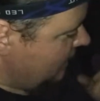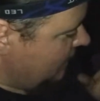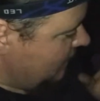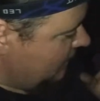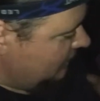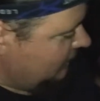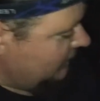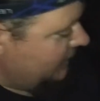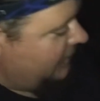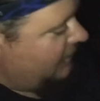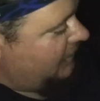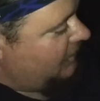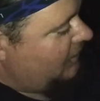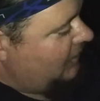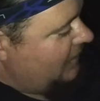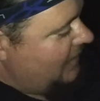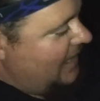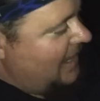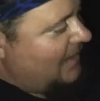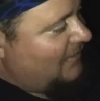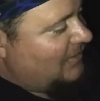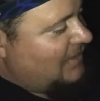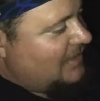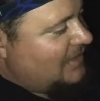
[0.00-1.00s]

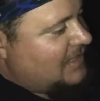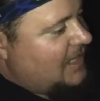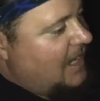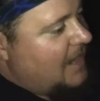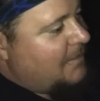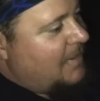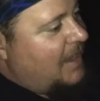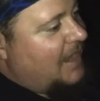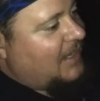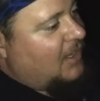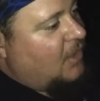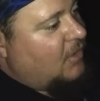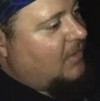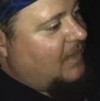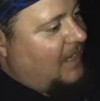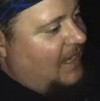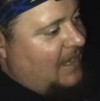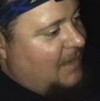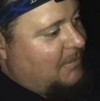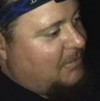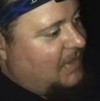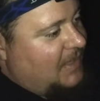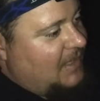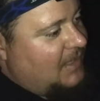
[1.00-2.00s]
literally every time I go
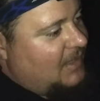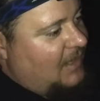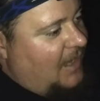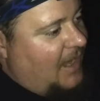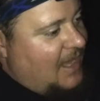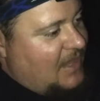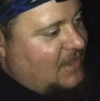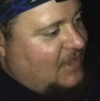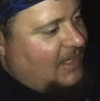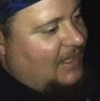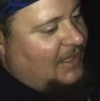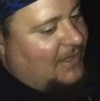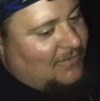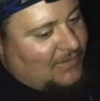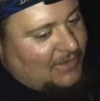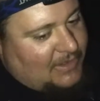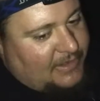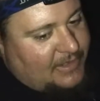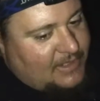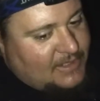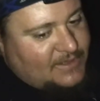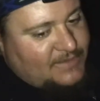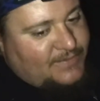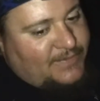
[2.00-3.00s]
camping, I think of at
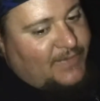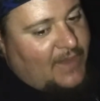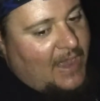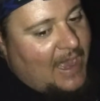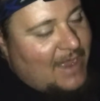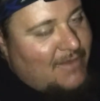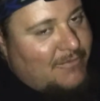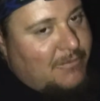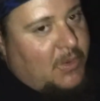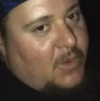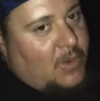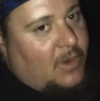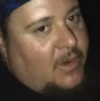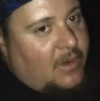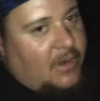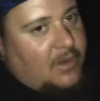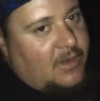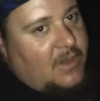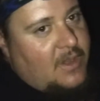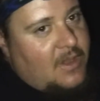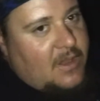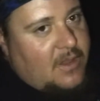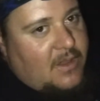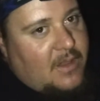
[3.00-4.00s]
least 5 more
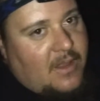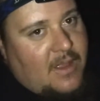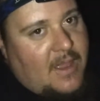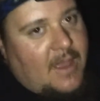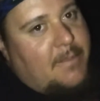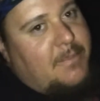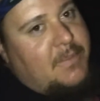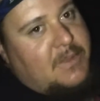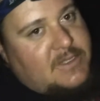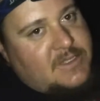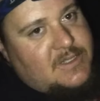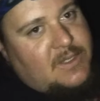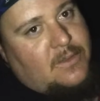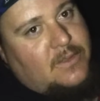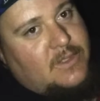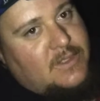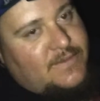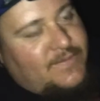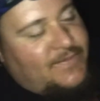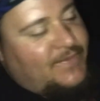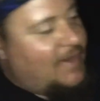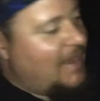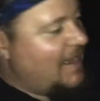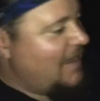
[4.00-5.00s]

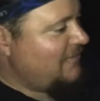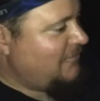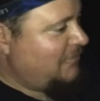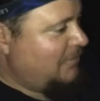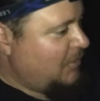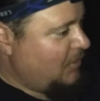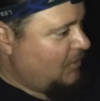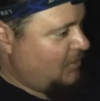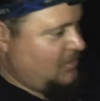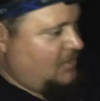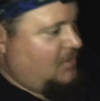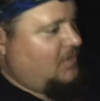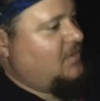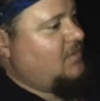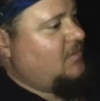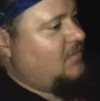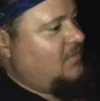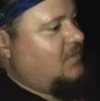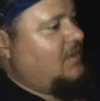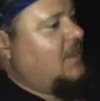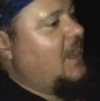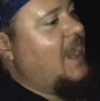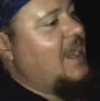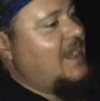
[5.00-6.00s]
episodes, 5 more
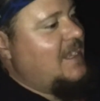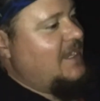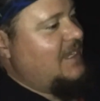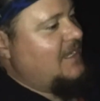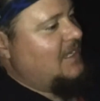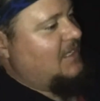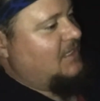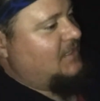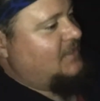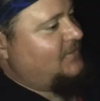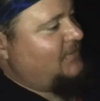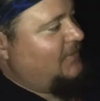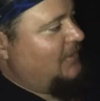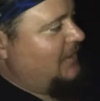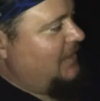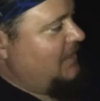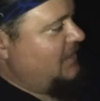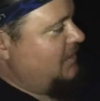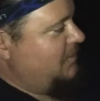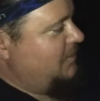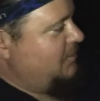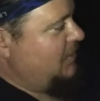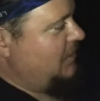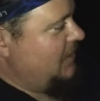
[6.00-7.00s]
ideas for
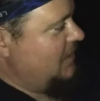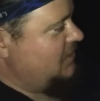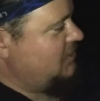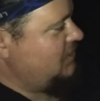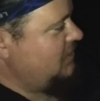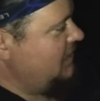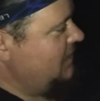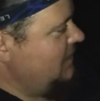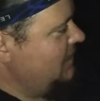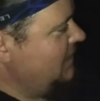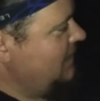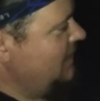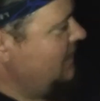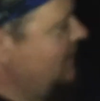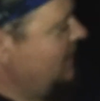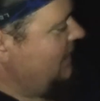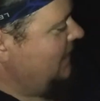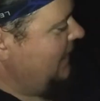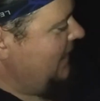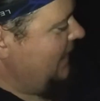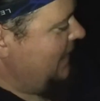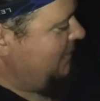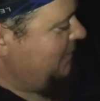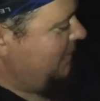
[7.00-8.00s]
In the Bush.
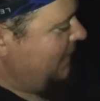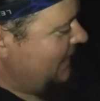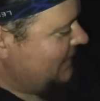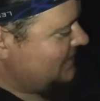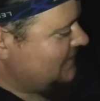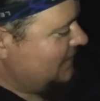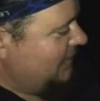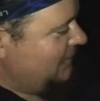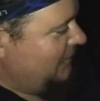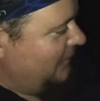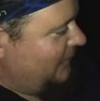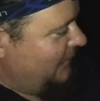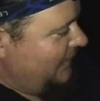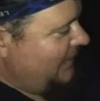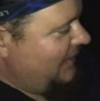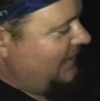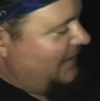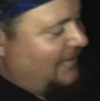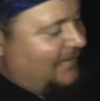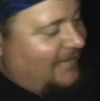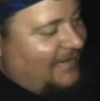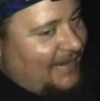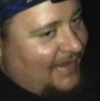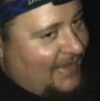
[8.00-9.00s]
And it makes it
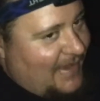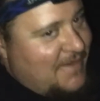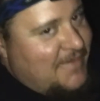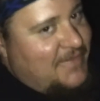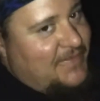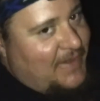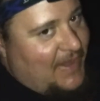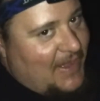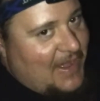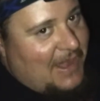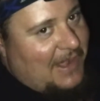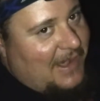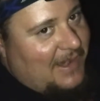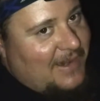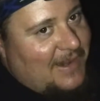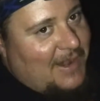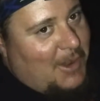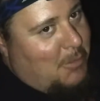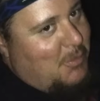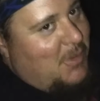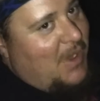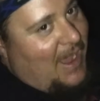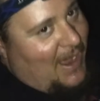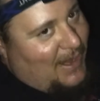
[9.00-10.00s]
really, really fun.
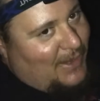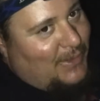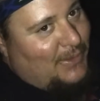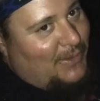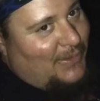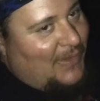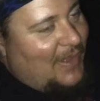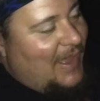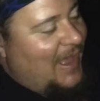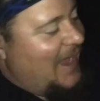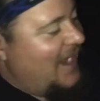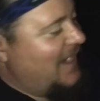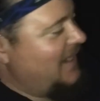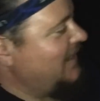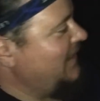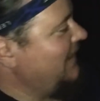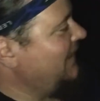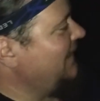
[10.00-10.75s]
I'm not going to lie.